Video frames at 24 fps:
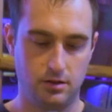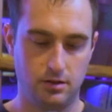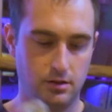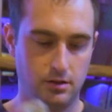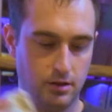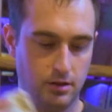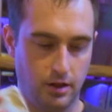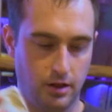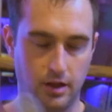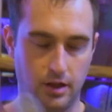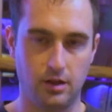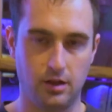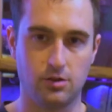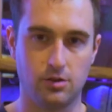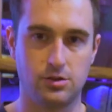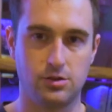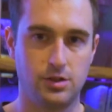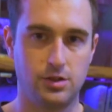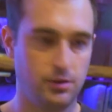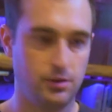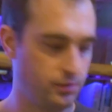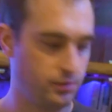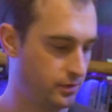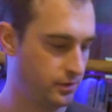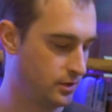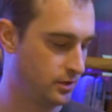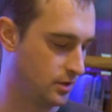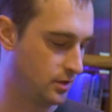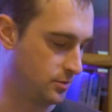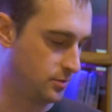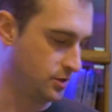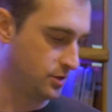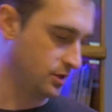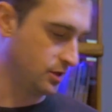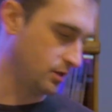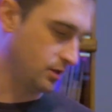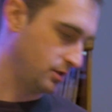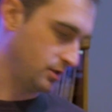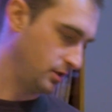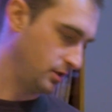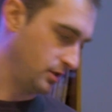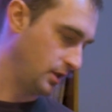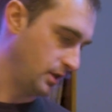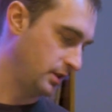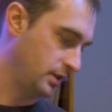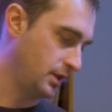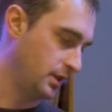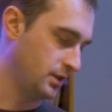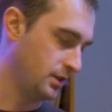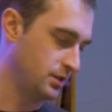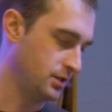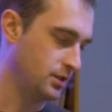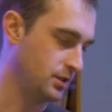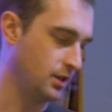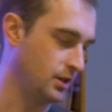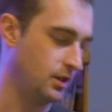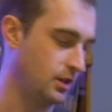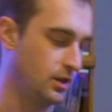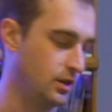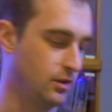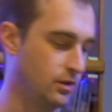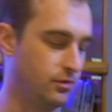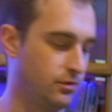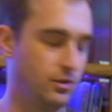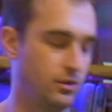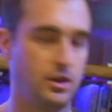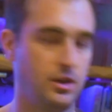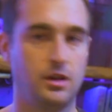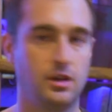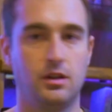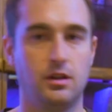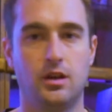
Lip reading: A handkerchief. I'm just going to slide that aside here for now.